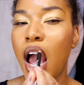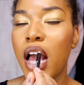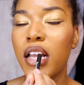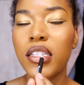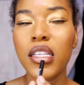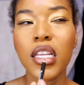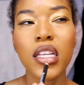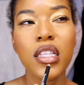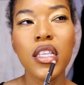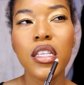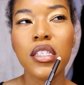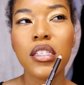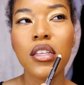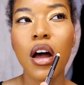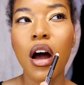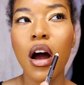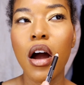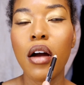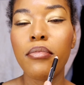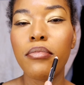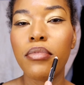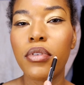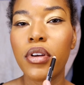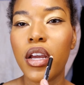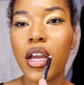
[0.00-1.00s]
it's like this
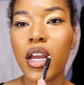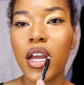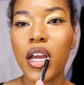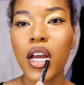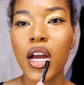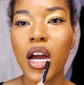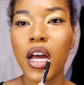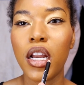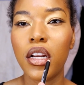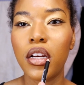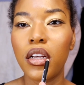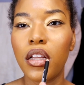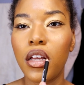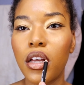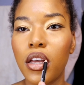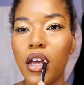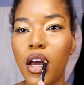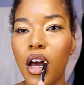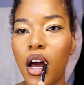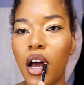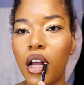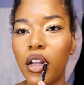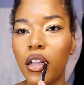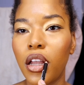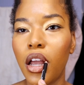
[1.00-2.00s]
ombre kind of look.
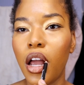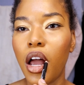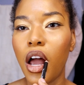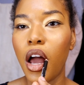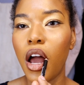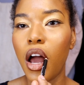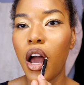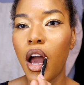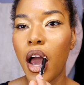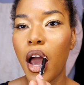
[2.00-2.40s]
I don't know.